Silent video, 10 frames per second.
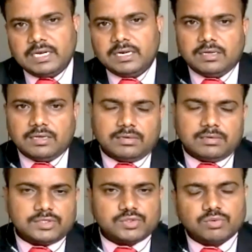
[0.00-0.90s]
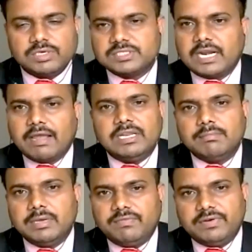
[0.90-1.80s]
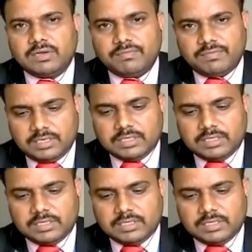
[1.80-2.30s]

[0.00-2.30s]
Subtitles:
and students are availing benefit of